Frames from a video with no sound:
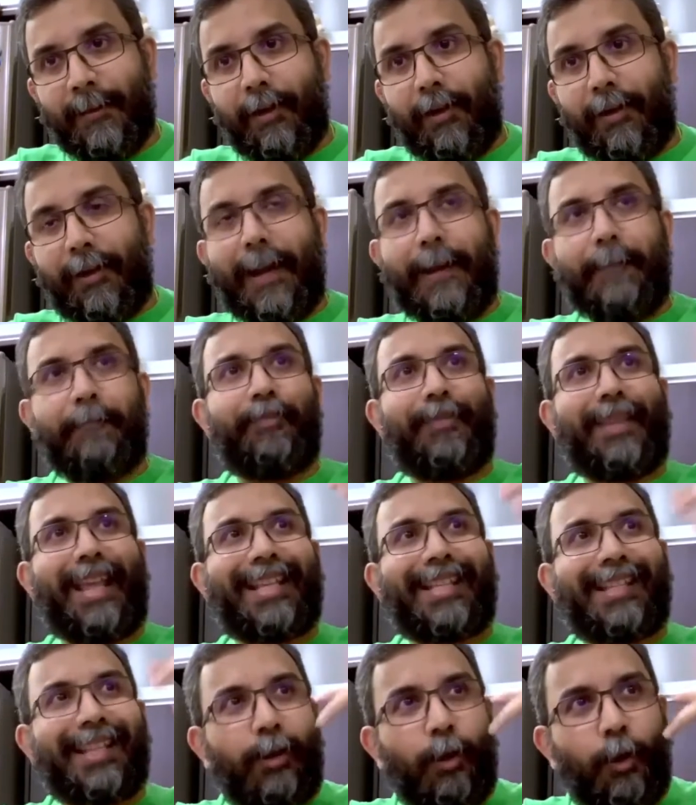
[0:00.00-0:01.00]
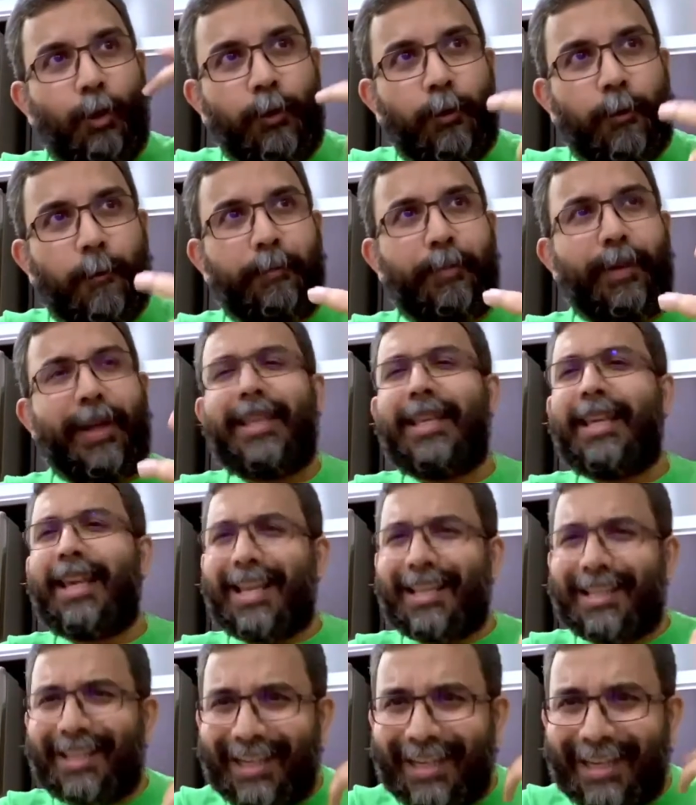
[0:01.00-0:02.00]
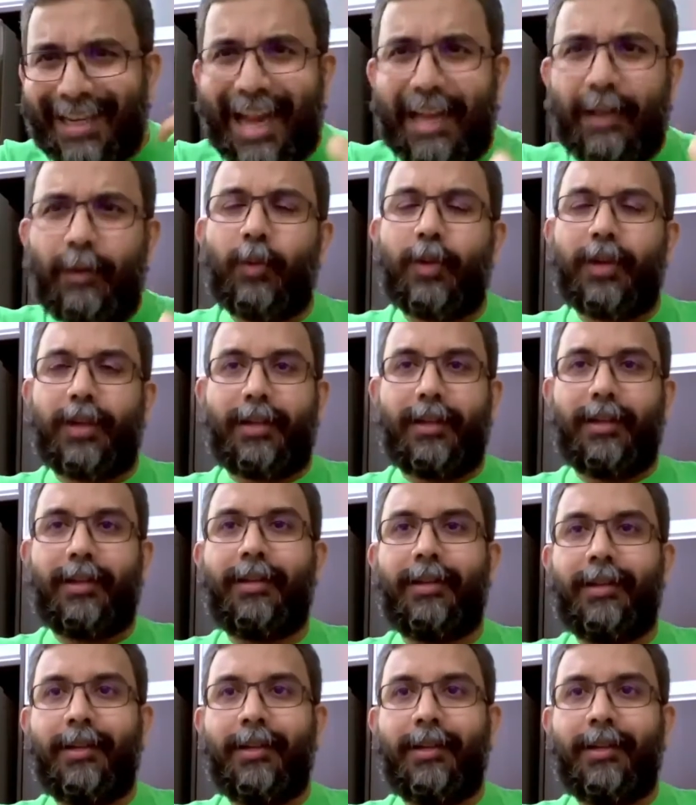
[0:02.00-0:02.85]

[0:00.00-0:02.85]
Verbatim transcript: all right, as an entrepreneur, as a networker.